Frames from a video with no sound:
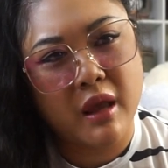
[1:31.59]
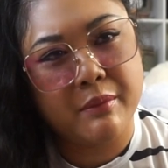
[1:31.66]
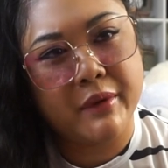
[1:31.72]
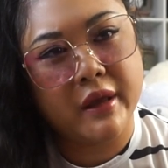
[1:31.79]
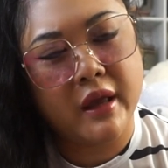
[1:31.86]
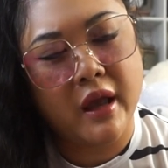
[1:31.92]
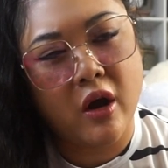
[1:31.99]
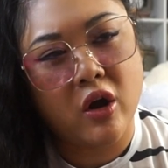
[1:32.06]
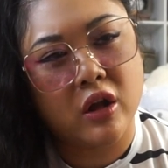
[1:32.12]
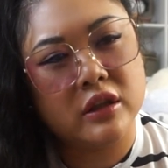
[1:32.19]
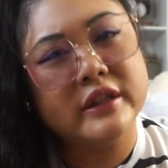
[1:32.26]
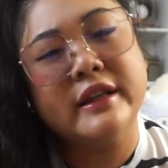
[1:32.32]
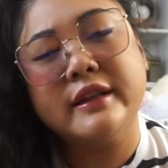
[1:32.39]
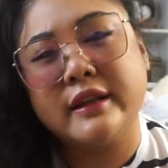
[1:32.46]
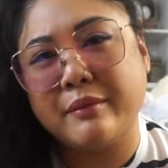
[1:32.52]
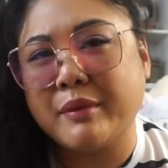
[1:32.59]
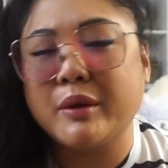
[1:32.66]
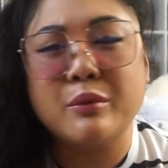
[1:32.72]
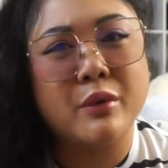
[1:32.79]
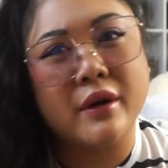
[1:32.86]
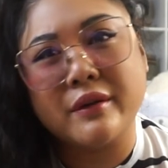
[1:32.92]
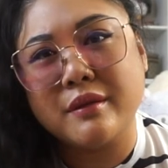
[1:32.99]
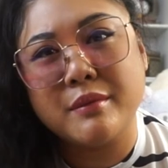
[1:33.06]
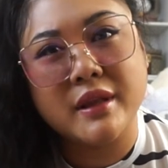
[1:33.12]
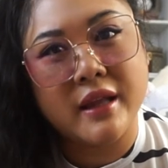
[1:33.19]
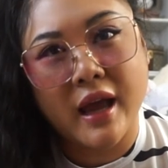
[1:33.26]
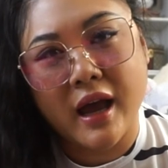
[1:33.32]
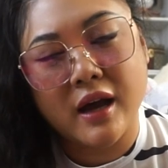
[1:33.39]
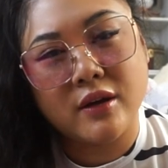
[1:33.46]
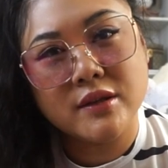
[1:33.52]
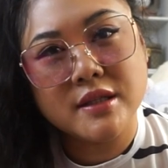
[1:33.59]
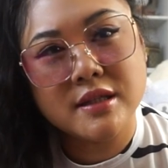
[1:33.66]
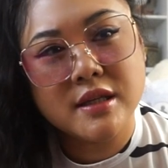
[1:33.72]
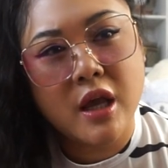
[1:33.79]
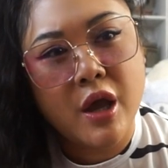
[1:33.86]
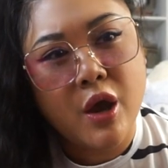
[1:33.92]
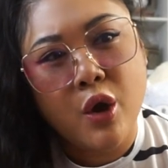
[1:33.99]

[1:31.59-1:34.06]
Maybe I'll clean them and wear them in the house.